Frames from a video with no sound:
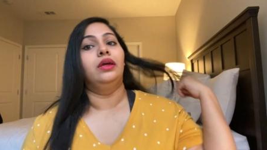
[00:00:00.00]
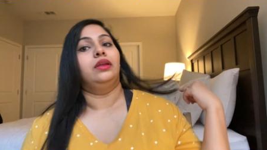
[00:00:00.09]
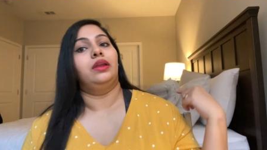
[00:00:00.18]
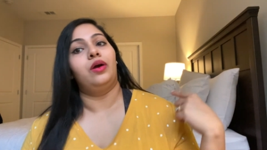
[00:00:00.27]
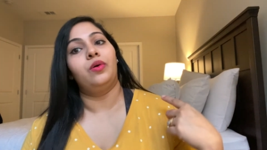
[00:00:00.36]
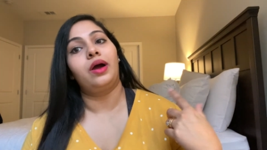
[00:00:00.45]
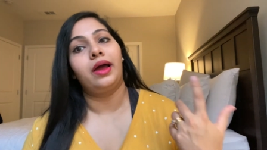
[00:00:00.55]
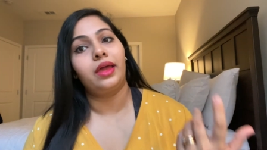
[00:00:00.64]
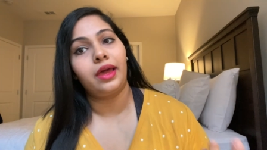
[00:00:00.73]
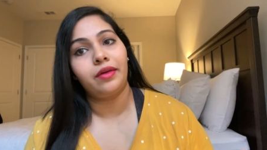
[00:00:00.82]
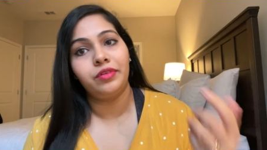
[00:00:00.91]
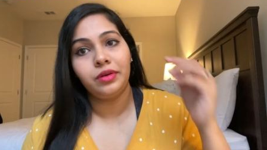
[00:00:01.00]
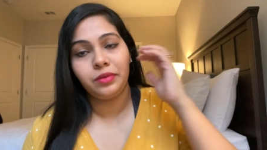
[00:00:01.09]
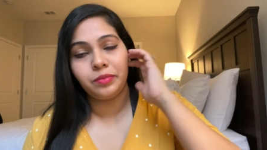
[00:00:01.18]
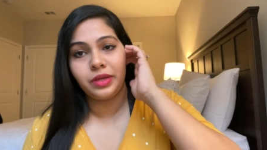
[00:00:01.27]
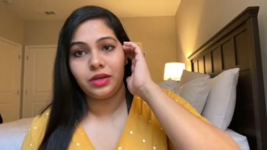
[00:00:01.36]
Now I
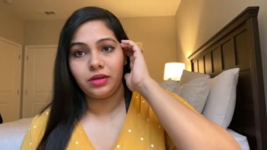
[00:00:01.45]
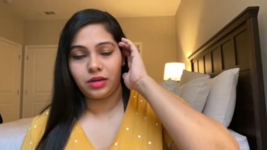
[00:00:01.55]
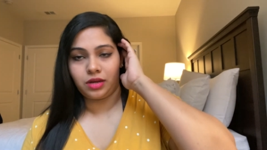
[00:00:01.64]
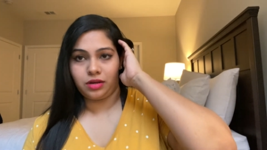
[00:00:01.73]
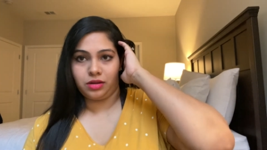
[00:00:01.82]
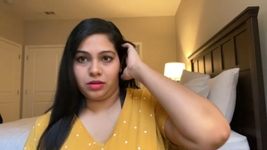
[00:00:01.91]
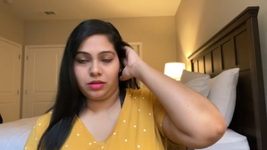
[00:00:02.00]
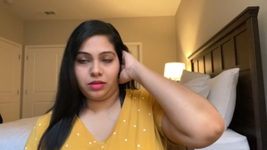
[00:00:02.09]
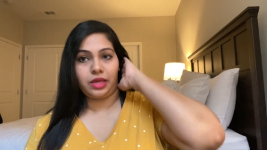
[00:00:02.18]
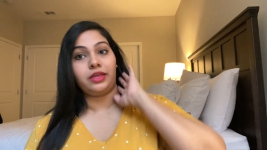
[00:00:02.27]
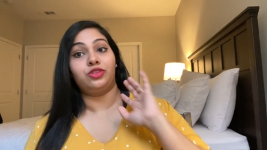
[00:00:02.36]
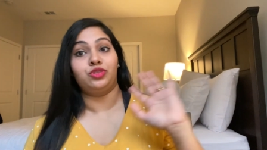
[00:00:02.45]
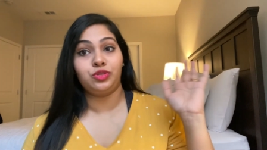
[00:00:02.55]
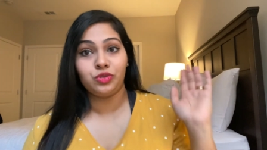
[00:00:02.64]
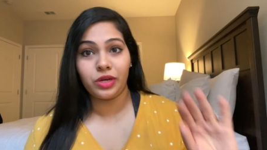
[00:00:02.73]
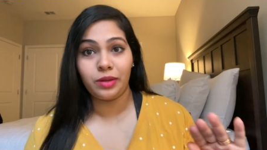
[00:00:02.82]
haven't been
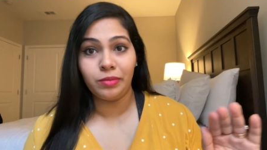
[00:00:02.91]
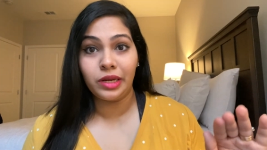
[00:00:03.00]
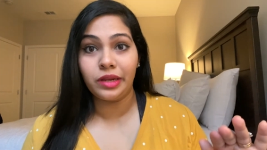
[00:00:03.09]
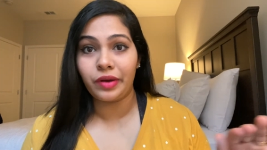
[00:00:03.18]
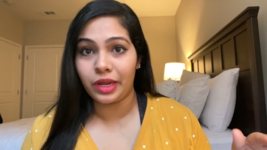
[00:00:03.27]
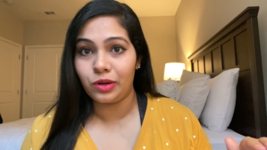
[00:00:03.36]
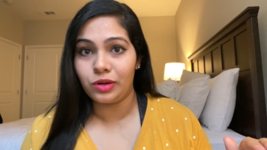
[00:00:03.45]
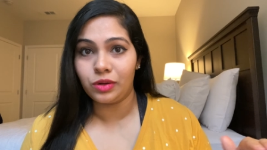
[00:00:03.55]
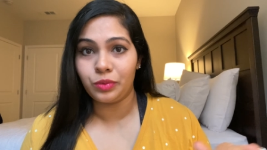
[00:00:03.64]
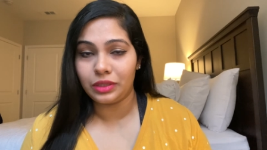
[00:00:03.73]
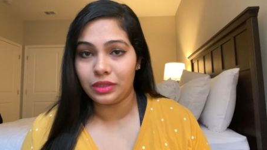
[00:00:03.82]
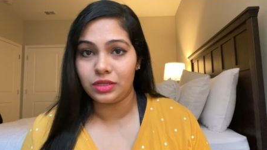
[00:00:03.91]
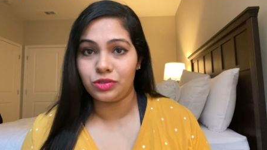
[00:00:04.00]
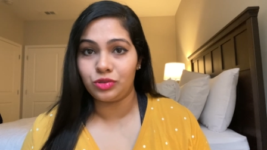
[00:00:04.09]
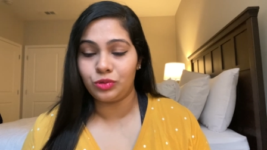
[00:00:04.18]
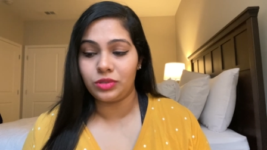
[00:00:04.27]
extremely regular with
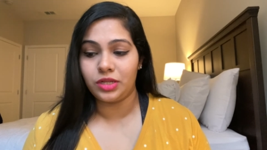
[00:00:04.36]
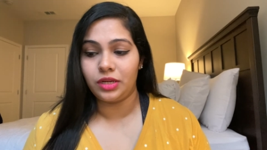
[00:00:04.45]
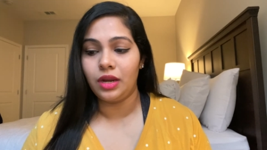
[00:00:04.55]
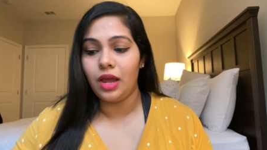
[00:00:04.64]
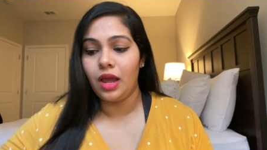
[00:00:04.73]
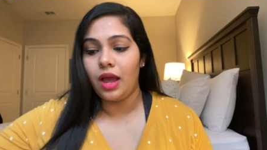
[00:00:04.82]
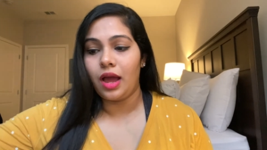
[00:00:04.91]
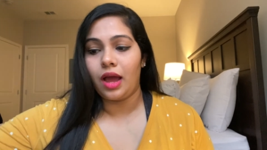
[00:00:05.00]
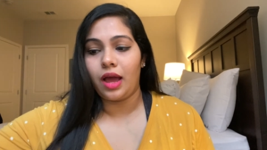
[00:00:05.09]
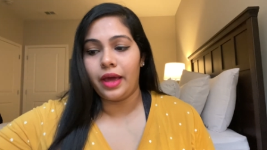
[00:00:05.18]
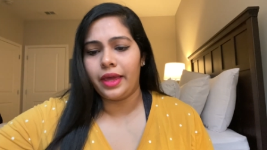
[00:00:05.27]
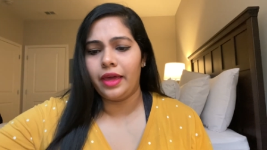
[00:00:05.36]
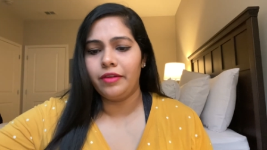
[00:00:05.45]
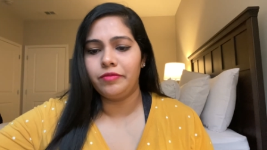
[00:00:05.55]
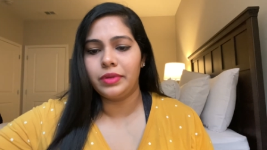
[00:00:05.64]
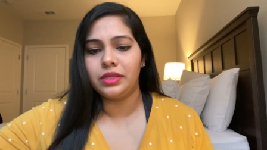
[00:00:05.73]
this routine. I
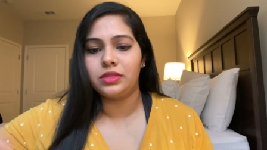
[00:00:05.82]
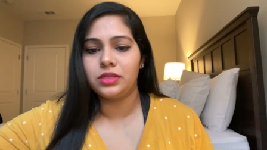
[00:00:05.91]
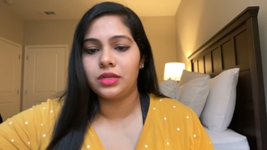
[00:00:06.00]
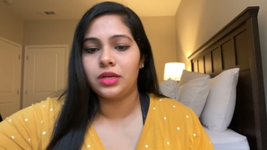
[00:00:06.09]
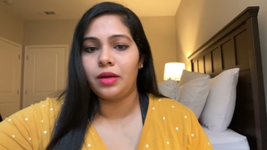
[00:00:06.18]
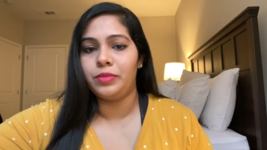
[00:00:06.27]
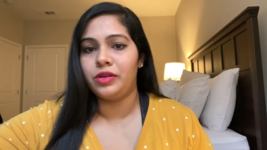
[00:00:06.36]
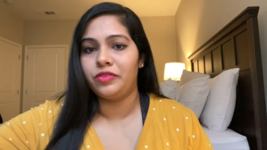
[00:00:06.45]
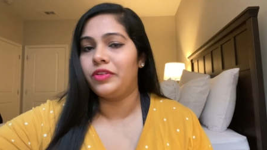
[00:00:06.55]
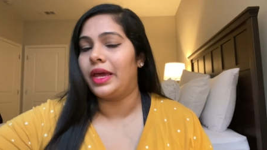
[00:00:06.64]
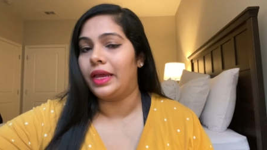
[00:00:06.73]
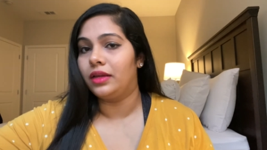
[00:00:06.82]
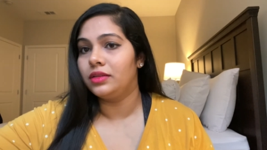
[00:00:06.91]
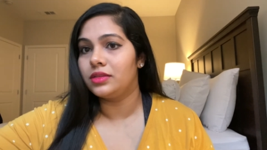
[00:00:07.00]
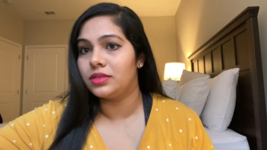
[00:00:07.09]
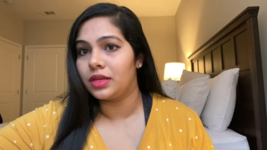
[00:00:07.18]
have missed a couple of
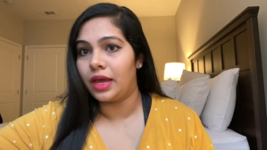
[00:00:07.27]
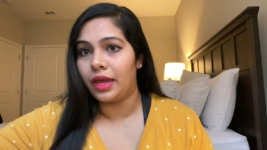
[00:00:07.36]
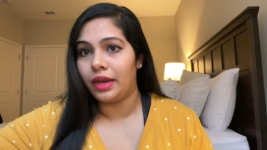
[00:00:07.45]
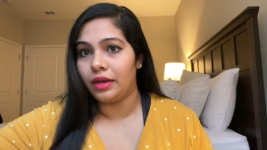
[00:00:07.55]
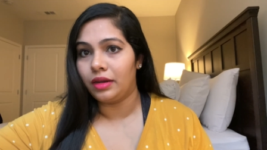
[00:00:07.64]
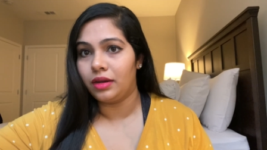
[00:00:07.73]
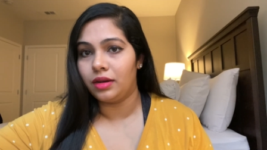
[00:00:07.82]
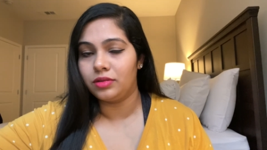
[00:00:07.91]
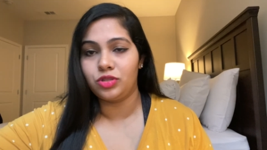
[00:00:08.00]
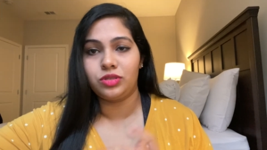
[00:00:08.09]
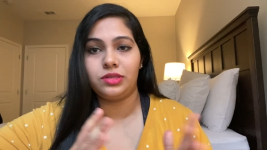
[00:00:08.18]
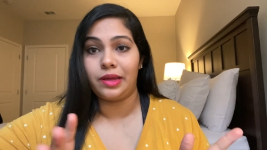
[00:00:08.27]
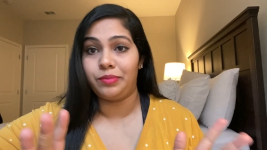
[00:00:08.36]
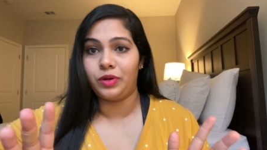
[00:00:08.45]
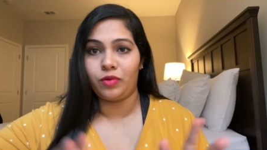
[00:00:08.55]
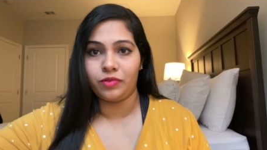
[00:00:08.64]
nights and just
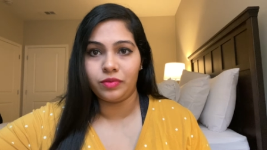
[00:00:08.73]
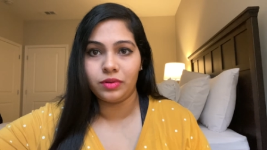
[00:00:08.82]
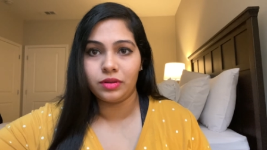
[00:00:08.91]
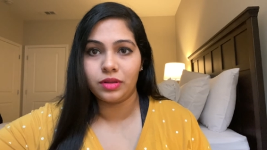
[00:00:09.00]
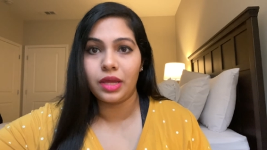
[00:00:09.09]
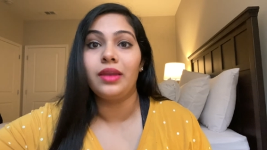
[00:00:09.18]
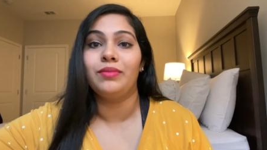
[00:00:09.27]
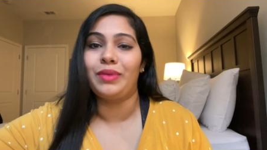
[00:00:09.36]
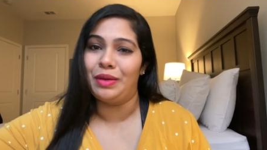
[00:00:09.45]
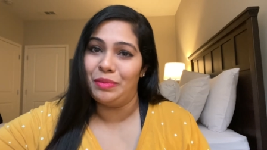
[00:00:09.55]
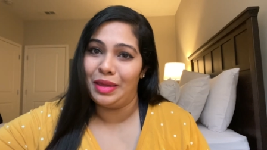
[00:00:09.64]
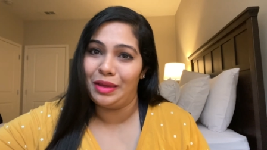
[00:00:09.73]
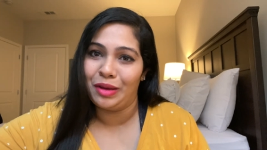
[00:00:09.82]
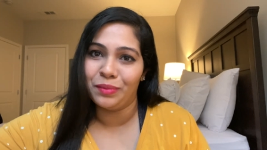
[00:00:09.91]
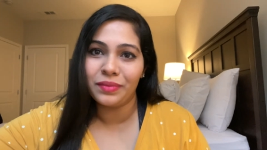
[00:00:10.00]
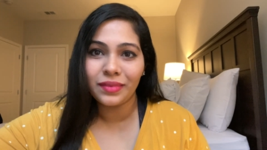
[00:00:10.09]
slept off in my
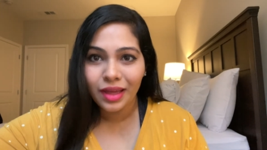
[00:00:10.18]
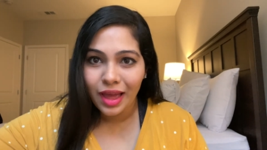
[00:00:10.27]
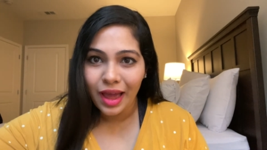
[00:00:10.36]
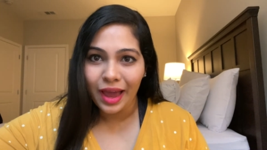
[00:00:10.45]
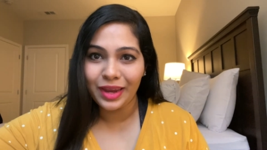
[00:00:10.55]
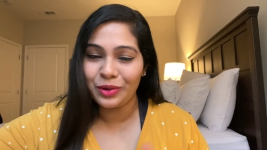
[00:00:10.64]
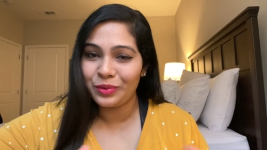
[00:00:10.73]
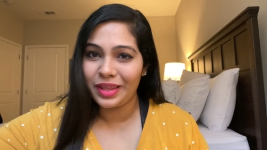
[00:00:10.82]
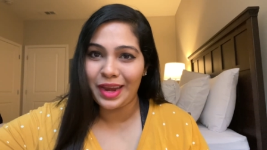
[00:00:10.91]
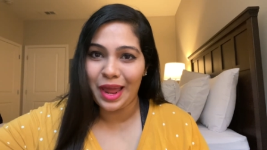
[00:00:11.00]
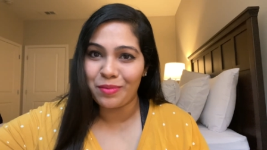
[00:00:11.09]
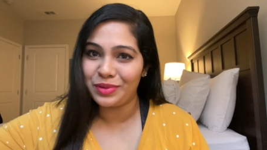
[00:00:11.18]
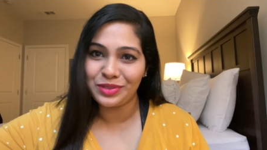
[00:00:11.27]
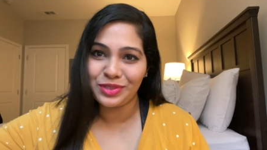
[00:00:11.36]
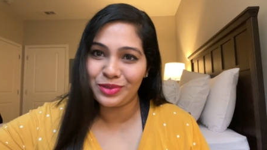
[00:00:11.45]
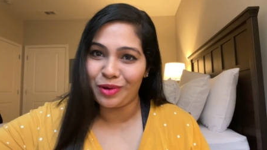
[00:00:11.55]
makeup. I know that
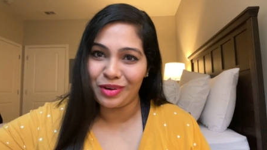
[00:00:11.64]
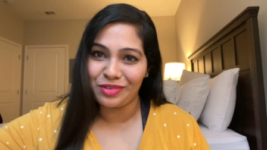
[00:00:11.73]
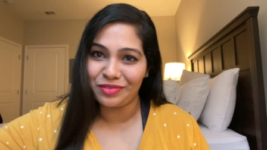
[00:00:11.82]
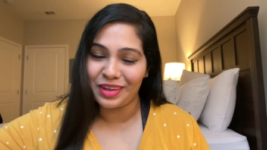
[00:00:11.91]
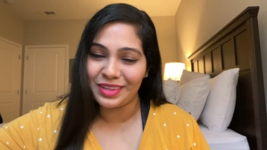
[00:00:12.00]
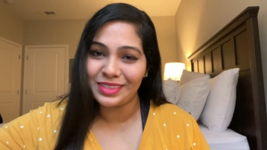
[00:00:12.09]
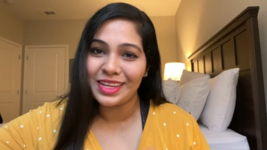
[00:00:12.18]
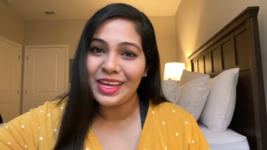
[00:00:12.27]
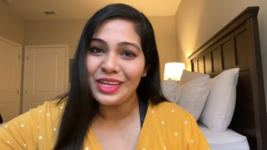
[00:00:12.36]
happens to all of us.